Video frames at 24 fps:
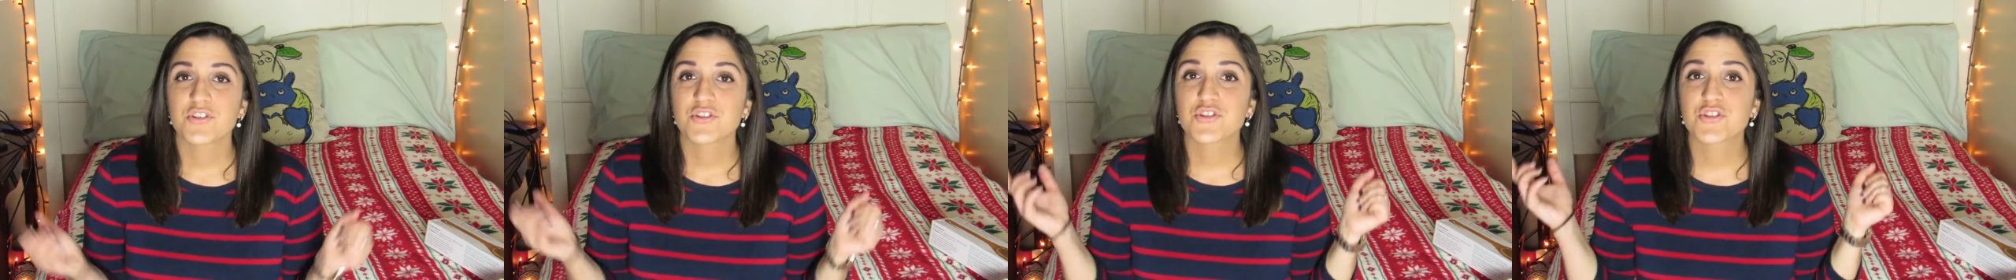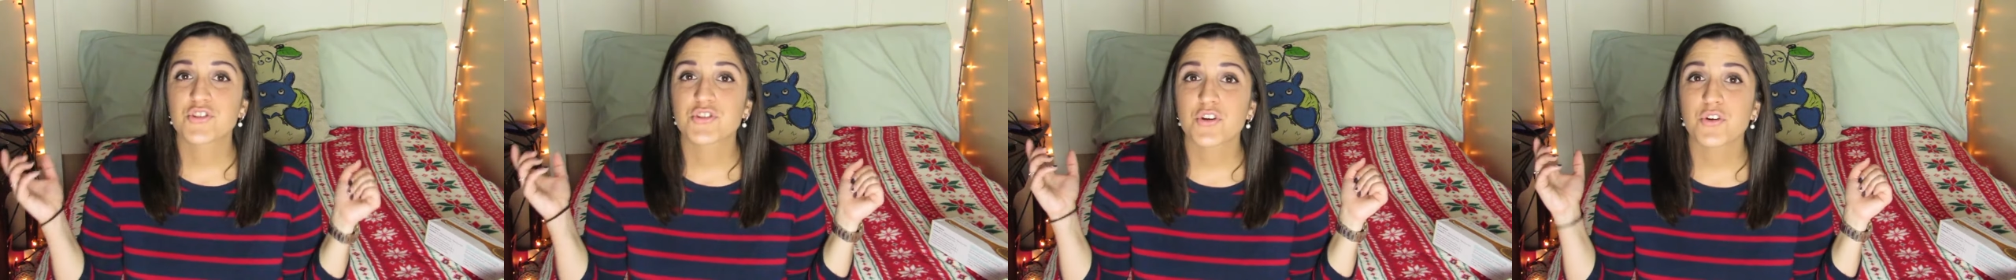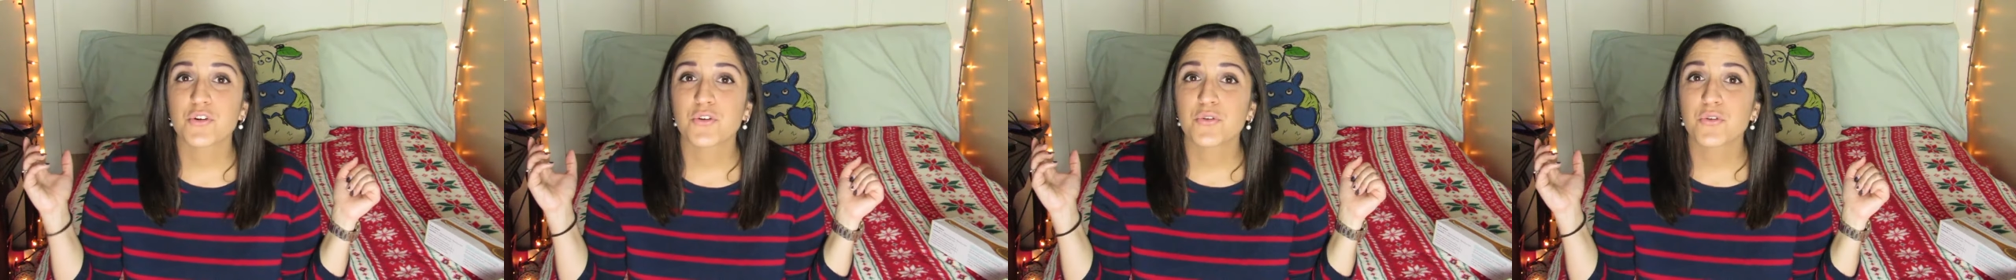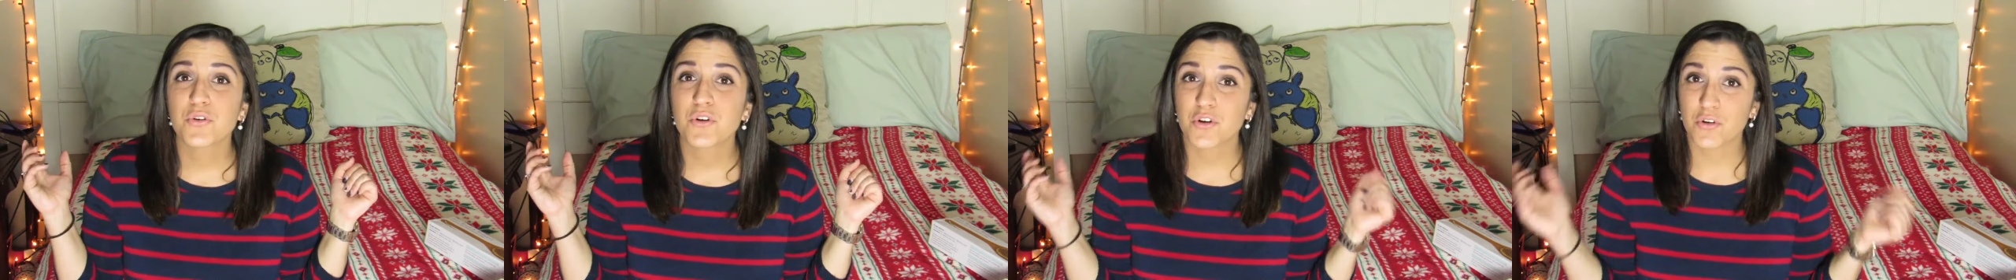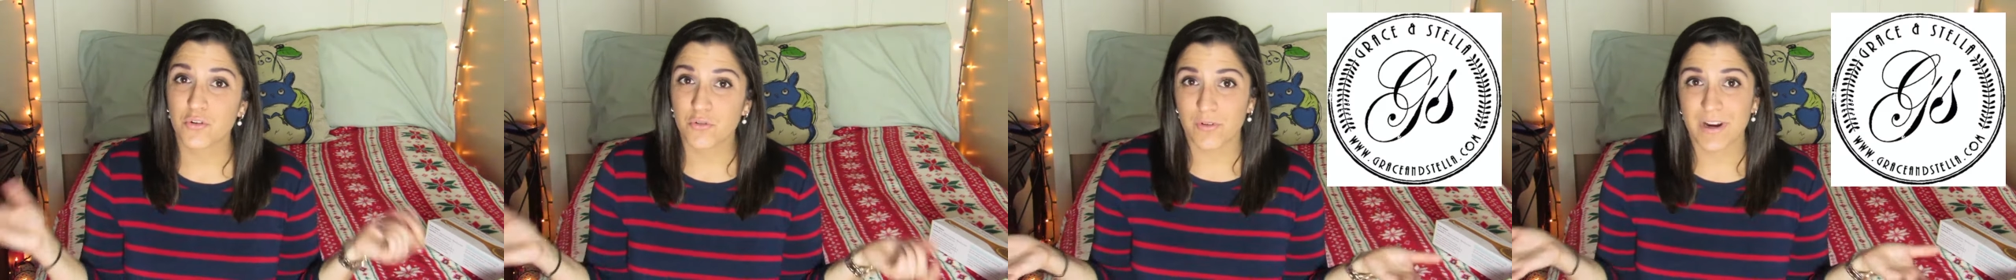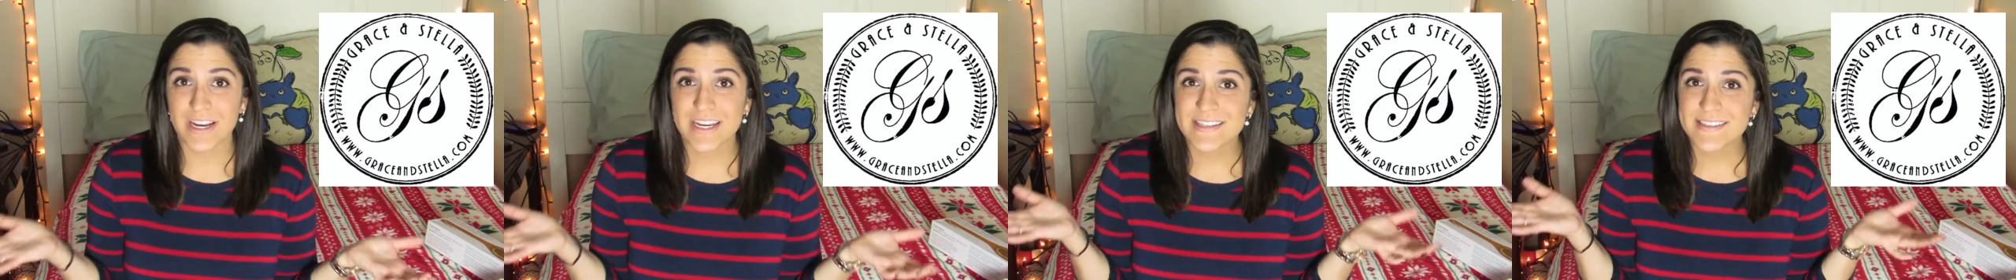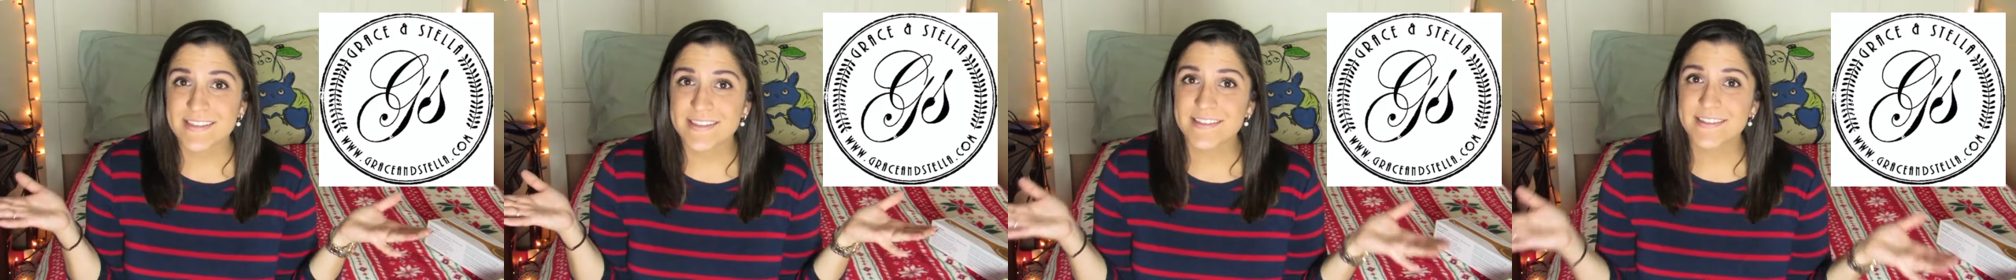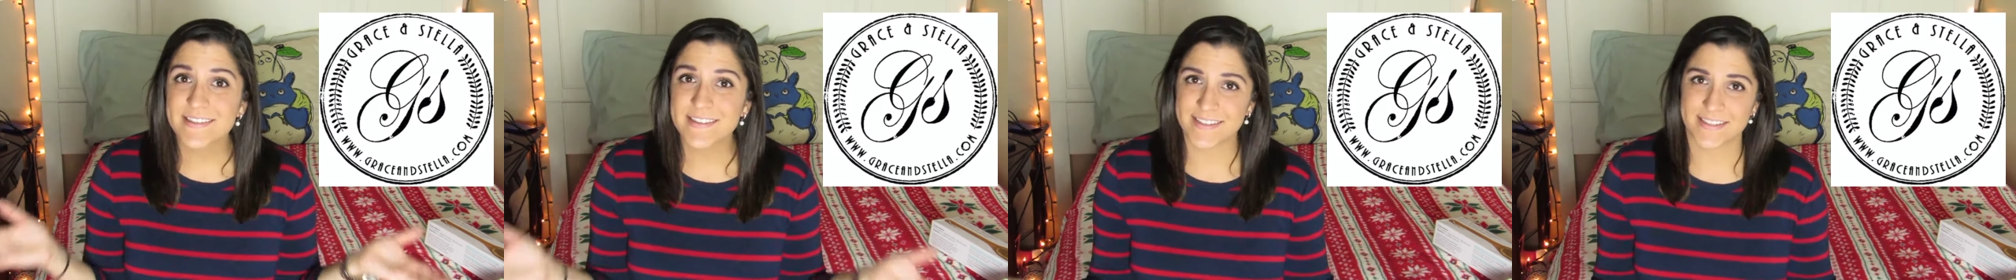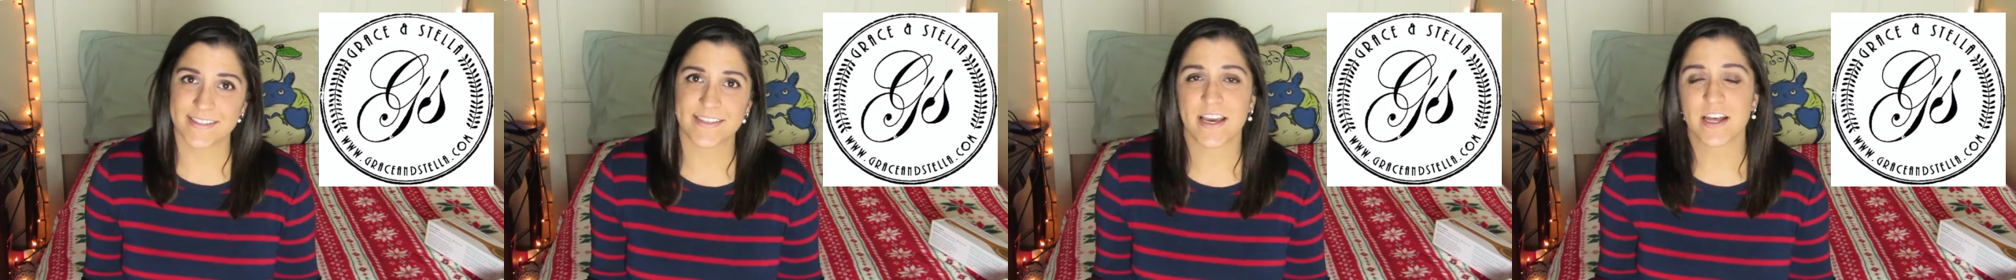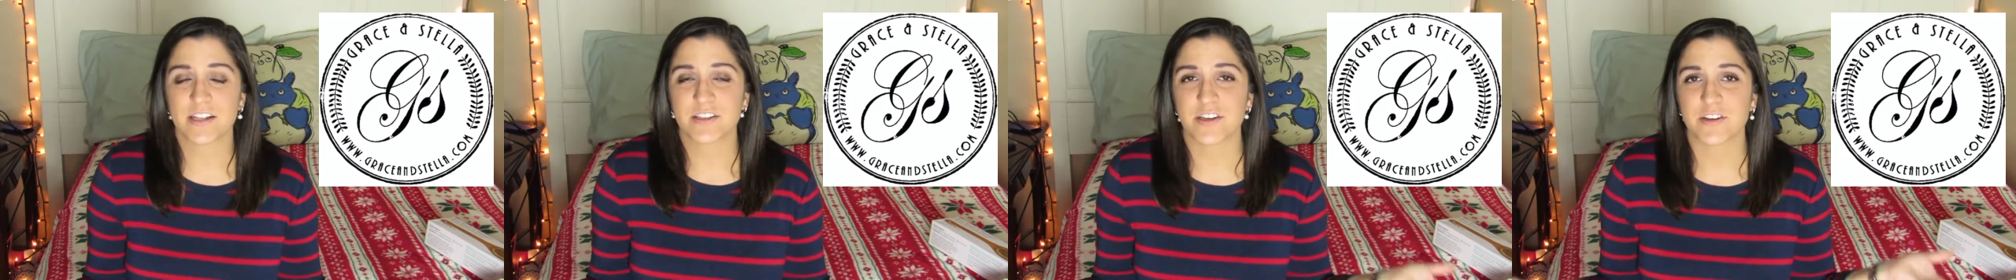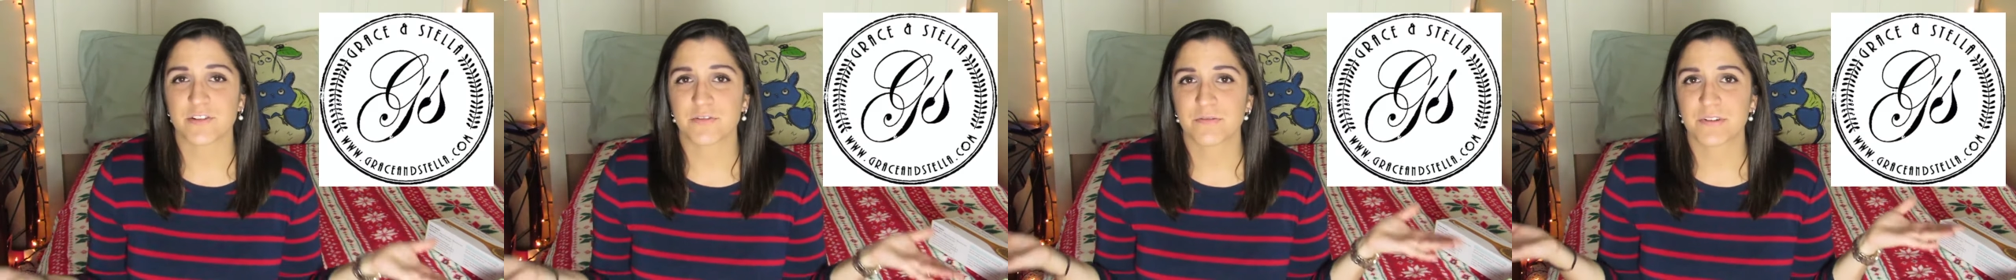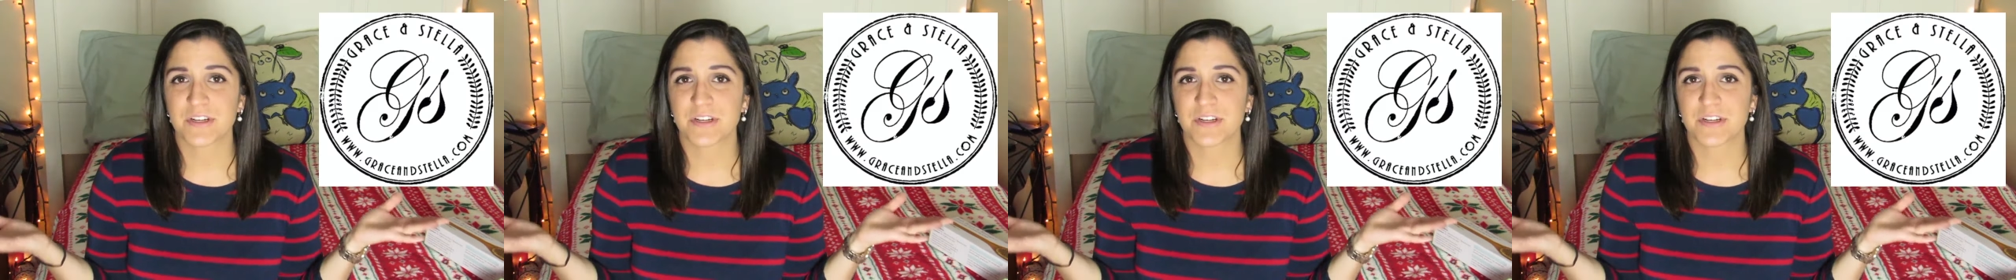So Grace and Stella